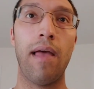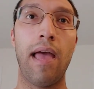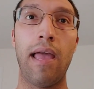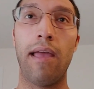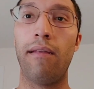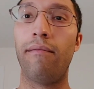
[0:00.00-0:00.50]

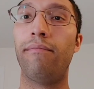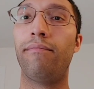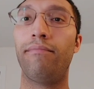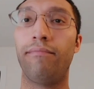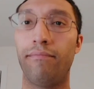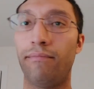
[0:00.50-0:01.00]
and
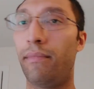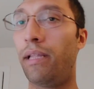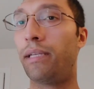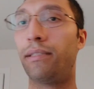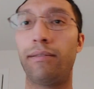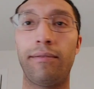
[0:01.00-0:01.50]

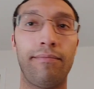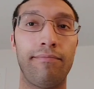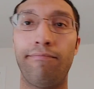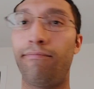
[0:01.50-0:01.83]
let's